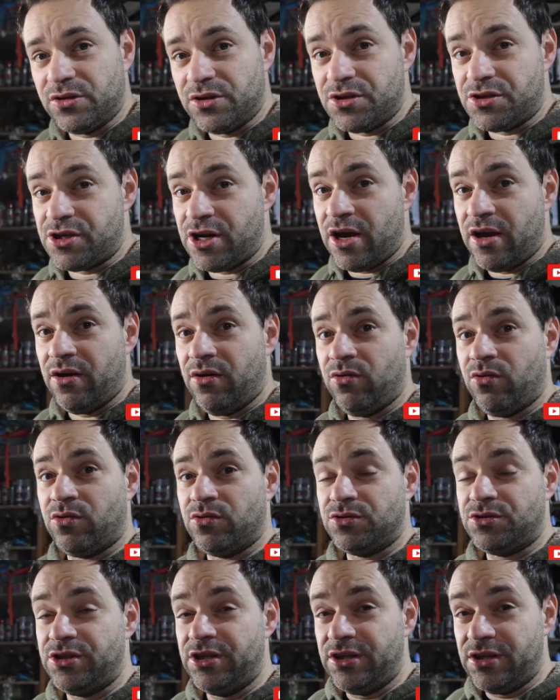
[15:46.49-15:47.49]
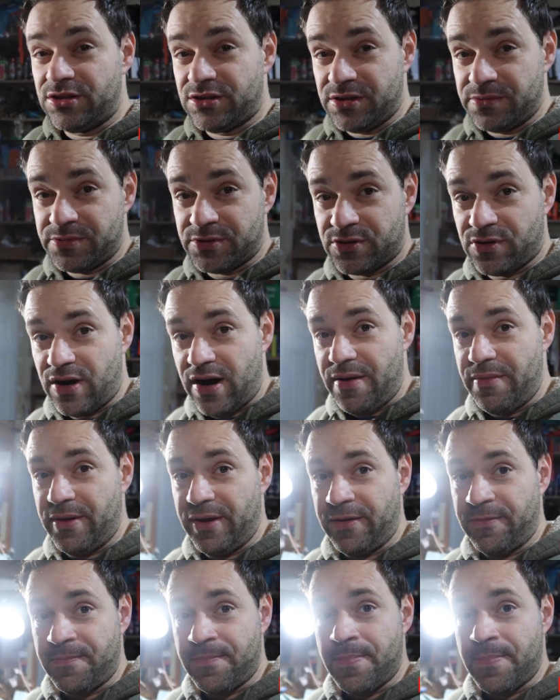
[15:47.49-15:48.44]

to the channel, consider subscribing.